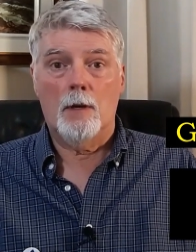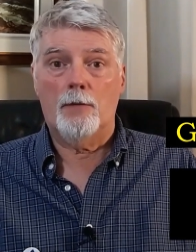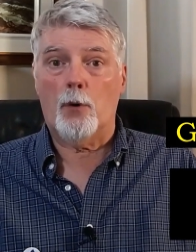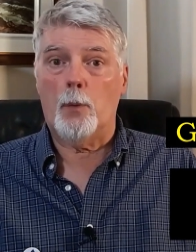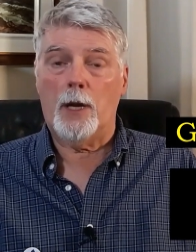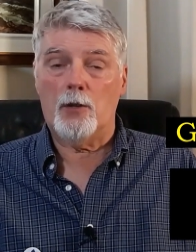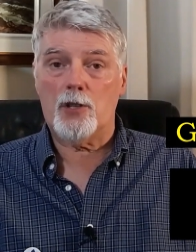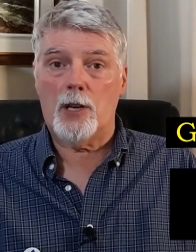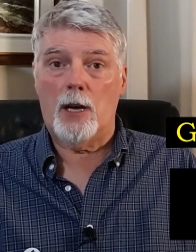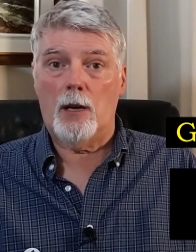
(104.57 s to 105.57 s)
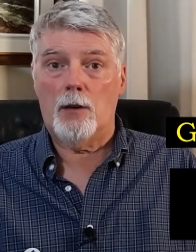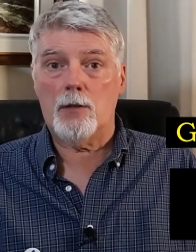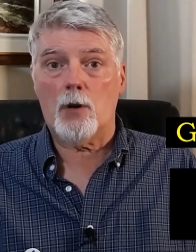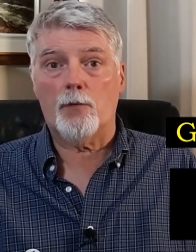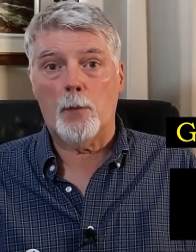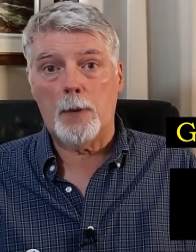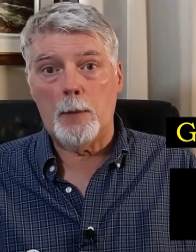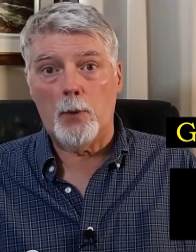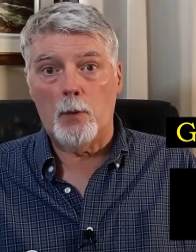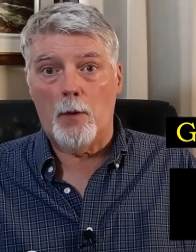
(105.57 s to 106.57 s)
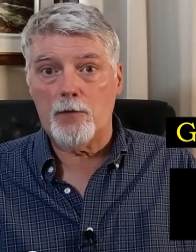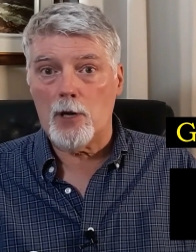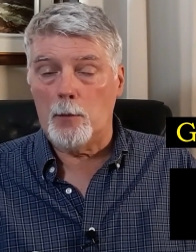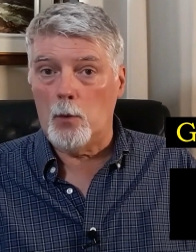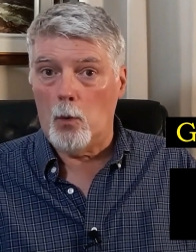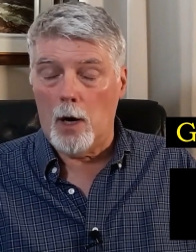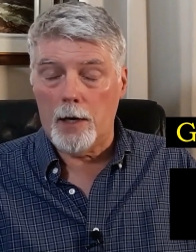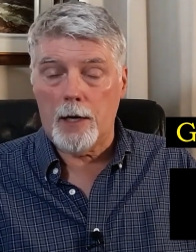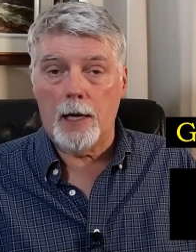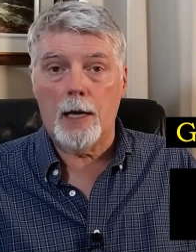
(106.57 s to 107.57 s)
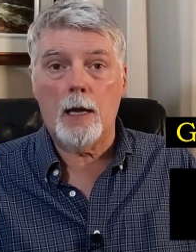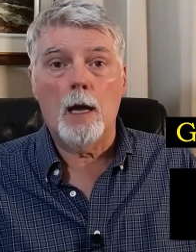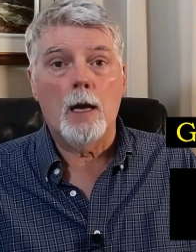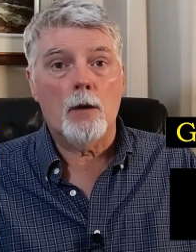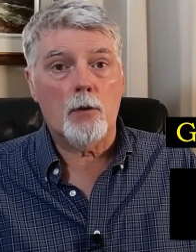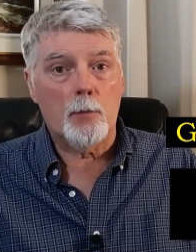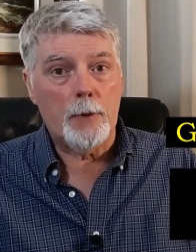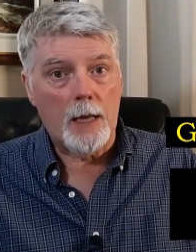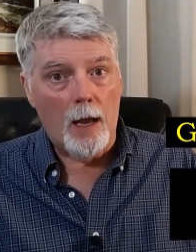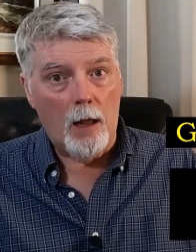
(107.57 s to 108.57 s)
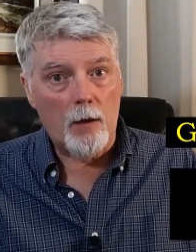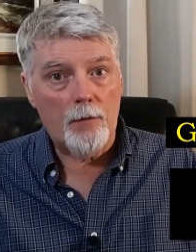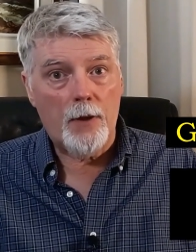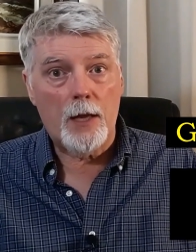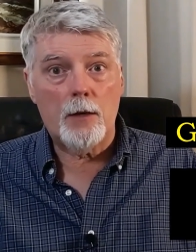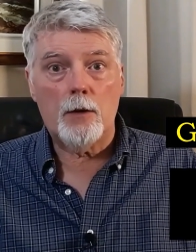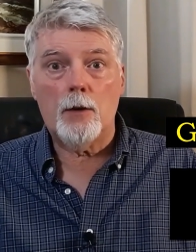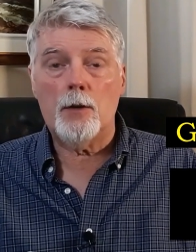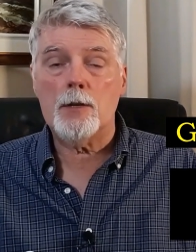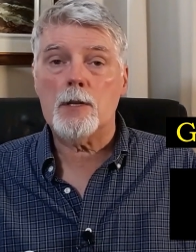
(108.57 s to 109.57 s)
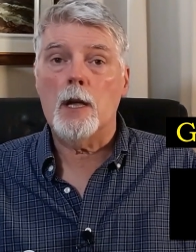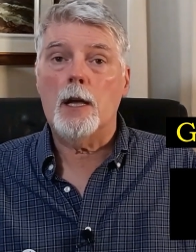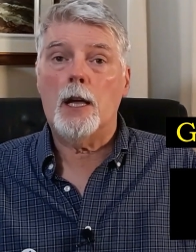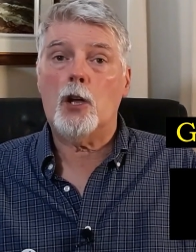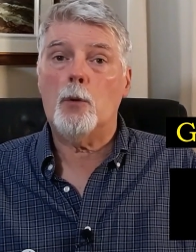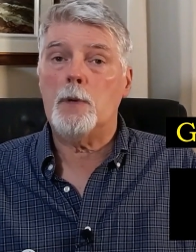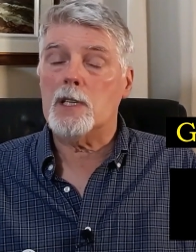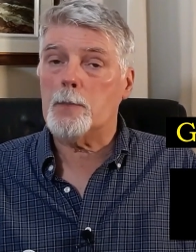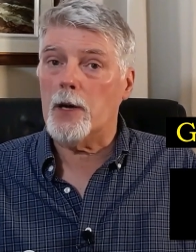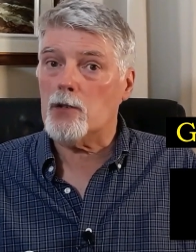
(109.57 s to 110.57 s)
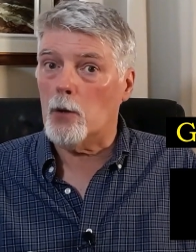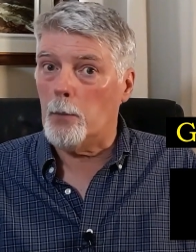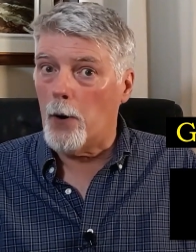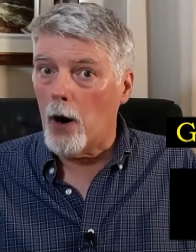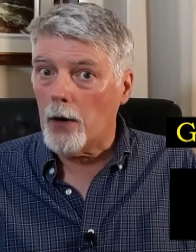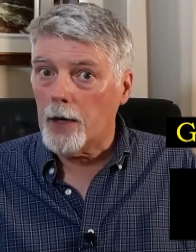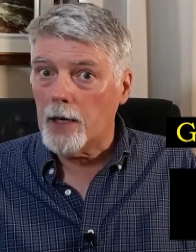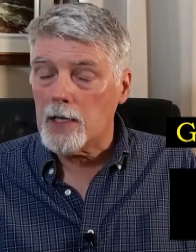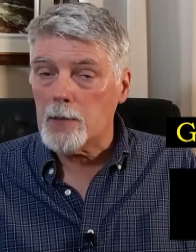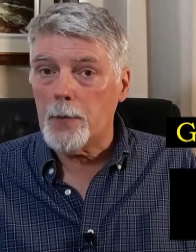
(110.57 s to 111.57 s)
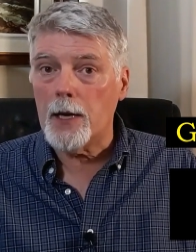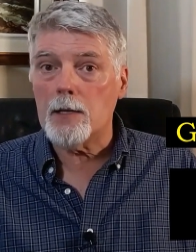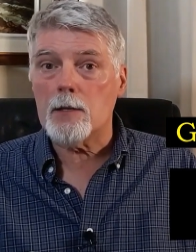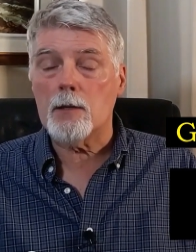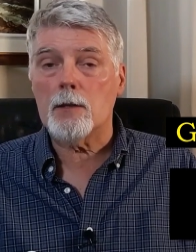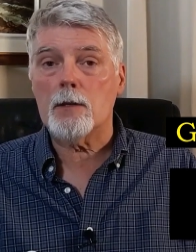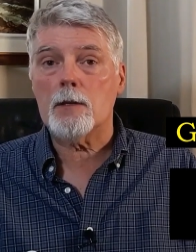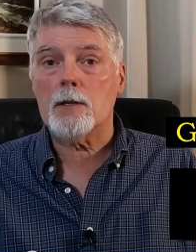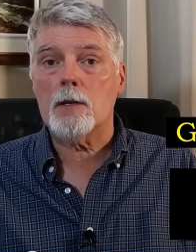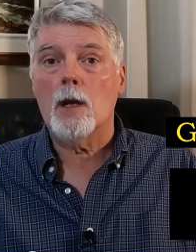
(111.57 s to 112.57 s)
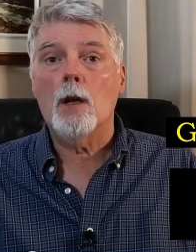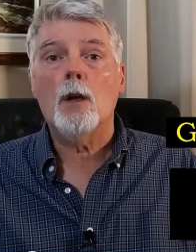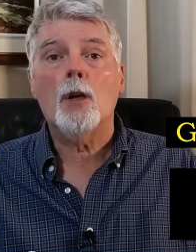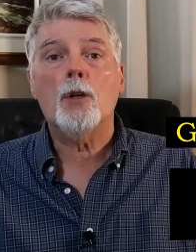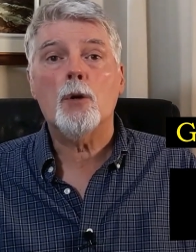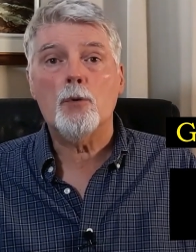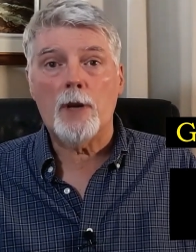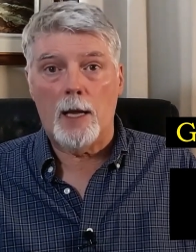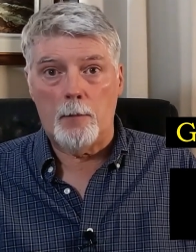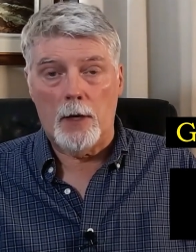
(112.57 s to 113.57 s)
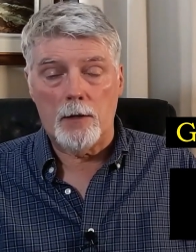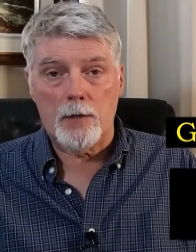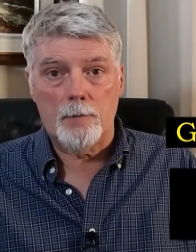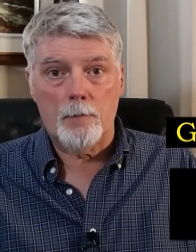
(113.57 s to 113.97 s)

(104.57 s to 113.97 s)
for wheelchairs or for people who have trouble walking, could be elevators, it could be special parking spaces, you name it.